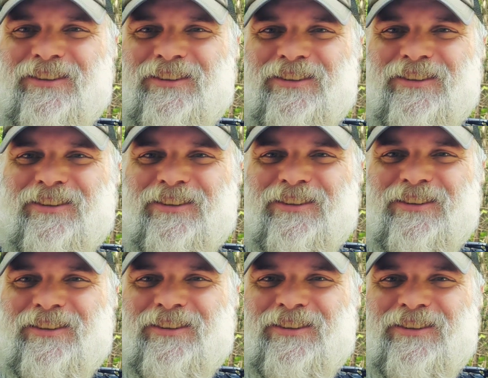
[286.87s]

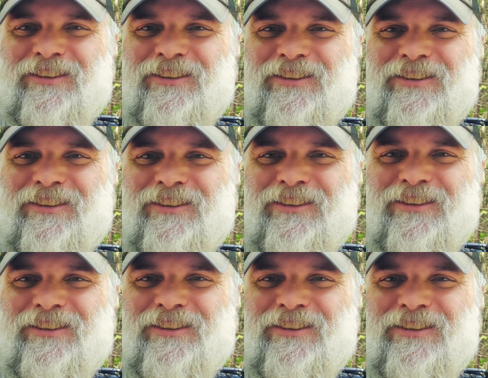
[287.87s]

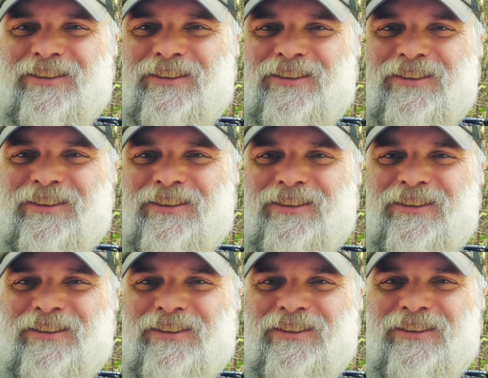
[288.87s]

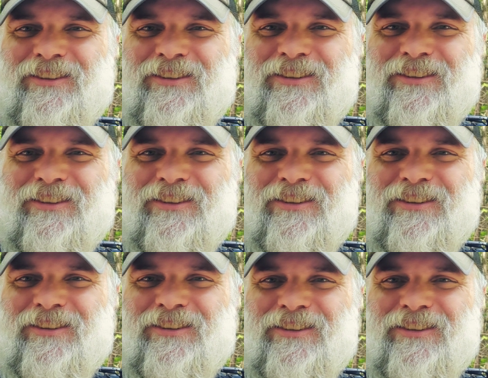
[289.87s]
Nobody speaks.